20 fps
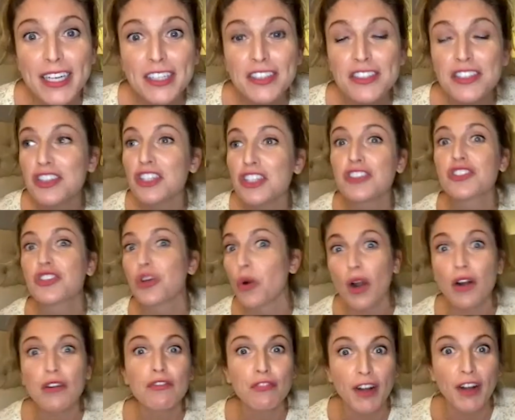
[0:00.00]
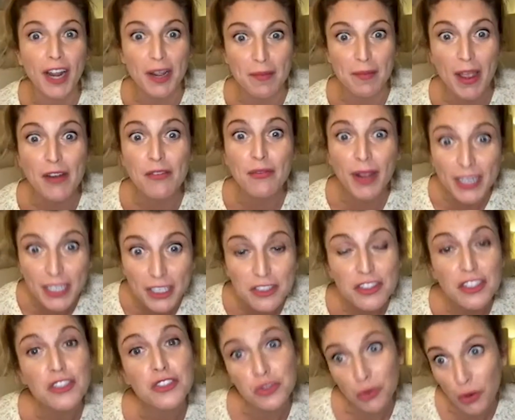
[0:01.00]
ran into the door frame. I
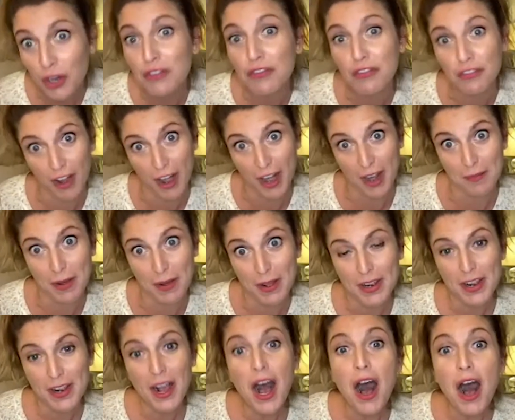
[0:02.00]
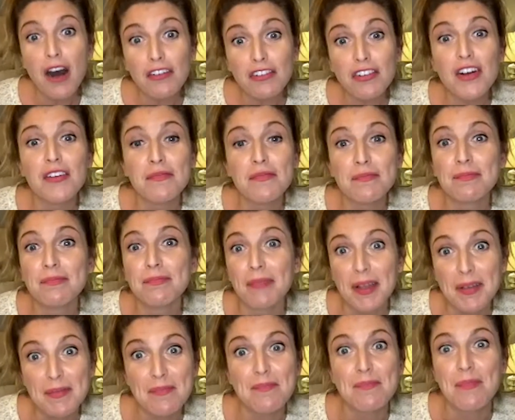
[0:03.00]
ran into the door frame of
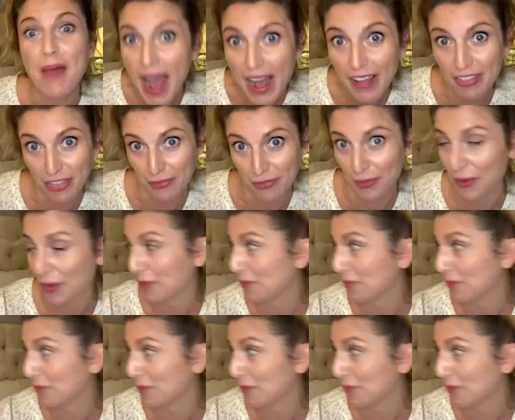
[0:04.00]
my bathroom.